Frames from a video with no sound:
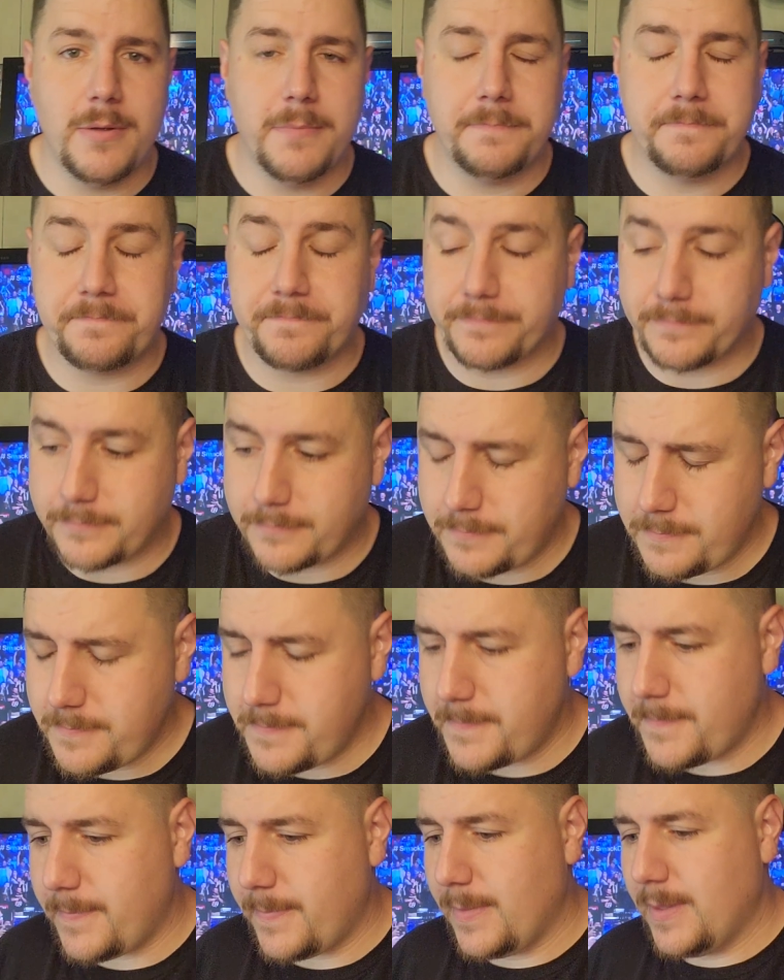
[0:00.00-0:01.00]

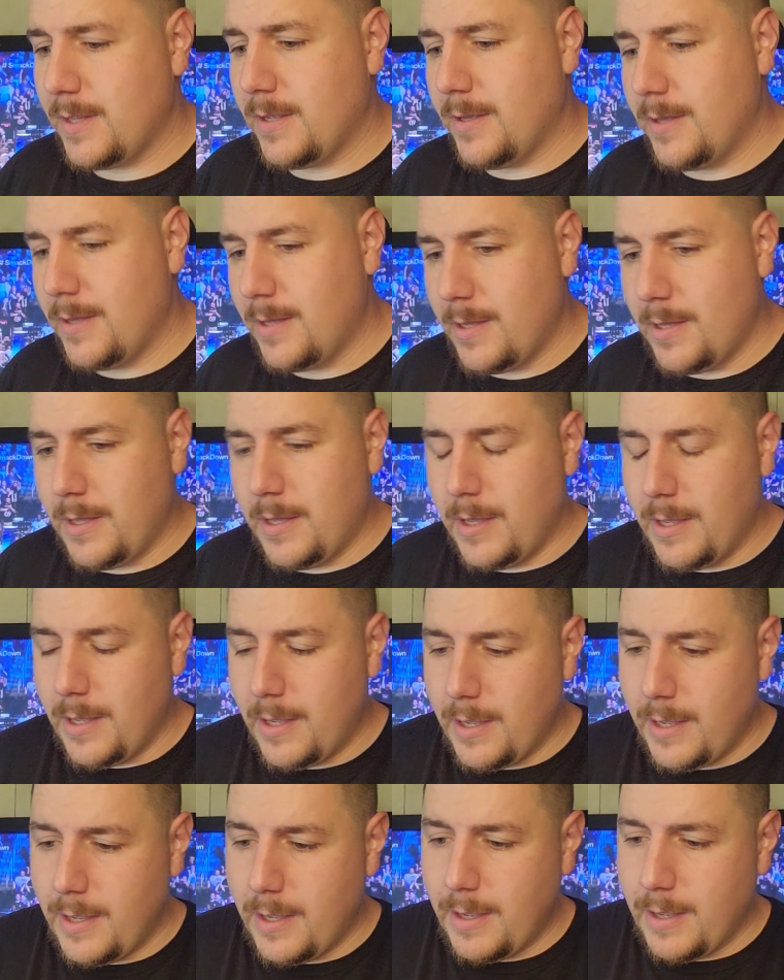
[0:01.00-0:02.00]

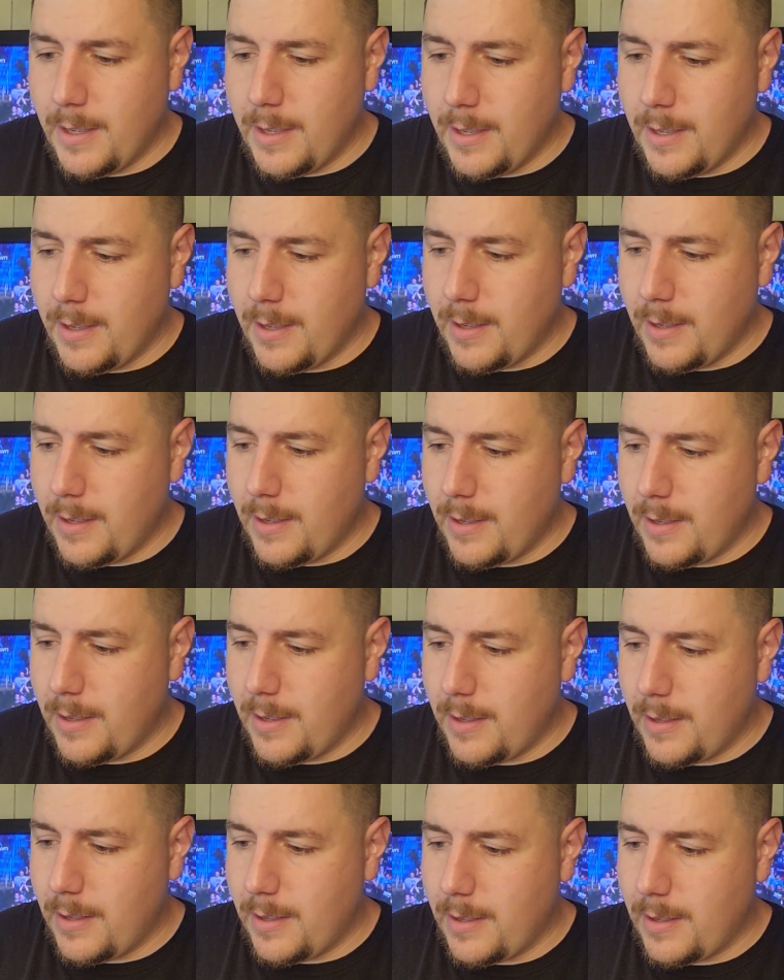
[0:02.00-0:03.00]

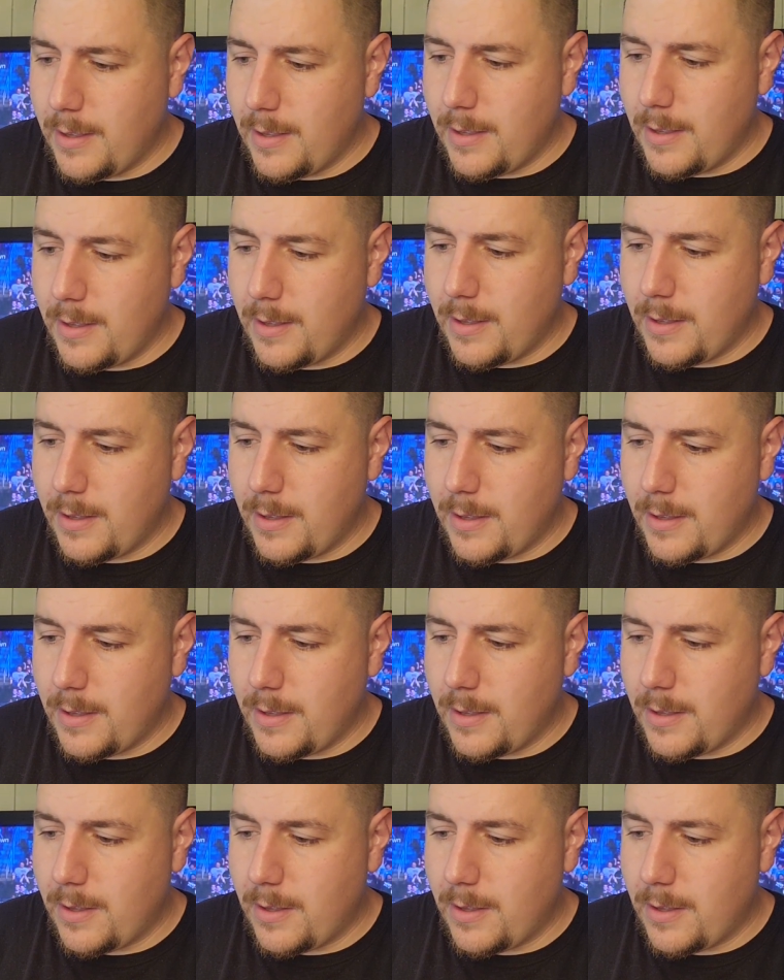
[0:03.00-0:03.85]
Nothing is said.